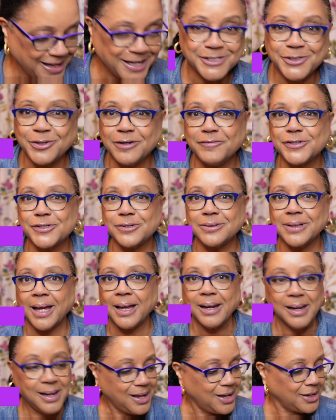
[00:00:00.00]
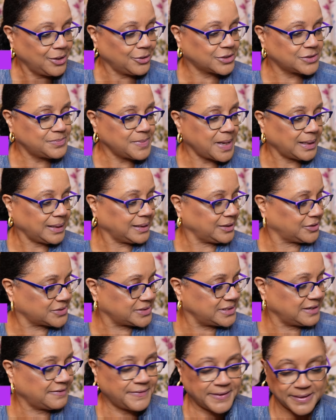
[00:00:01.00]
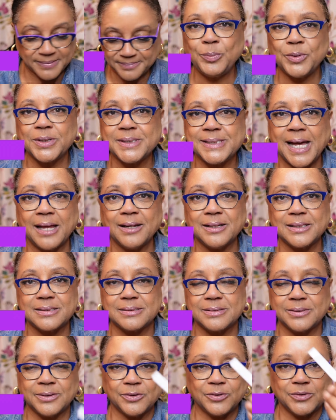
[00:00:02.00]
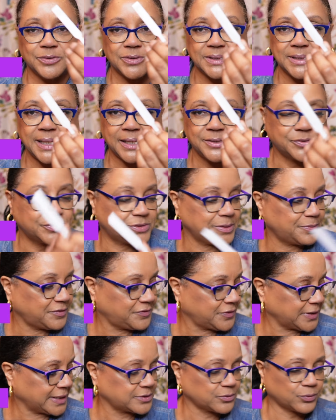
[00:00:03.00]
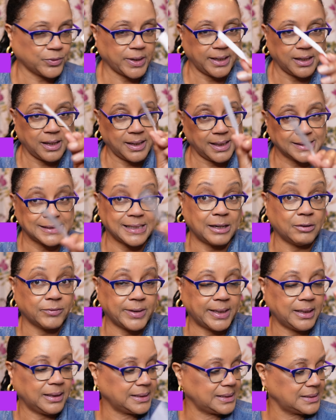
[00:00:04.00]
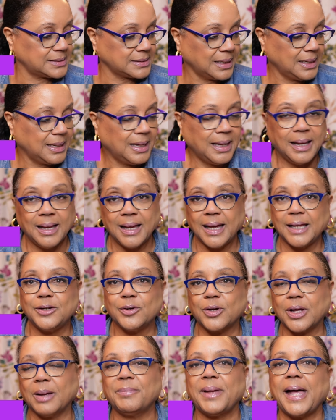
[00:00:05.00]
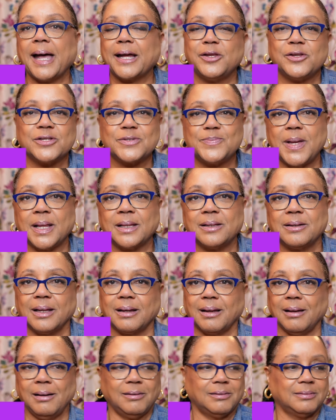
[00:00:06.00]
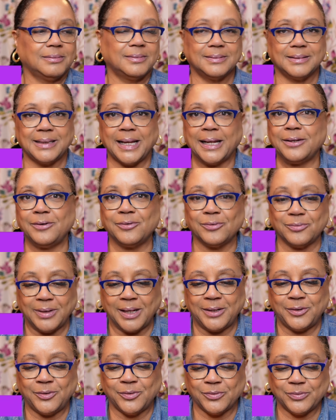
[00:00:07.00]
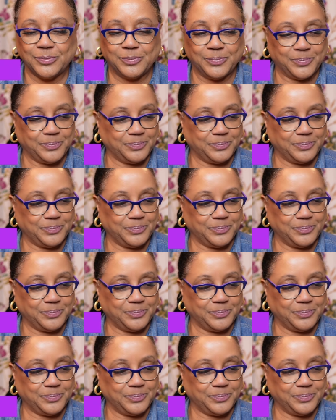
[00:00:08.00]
Do you ever do that? You're smelling, you're sniffing. Go down your test strip. You forget to write on it because I don't write on these. And you come back and you smell it and like, oh, and you're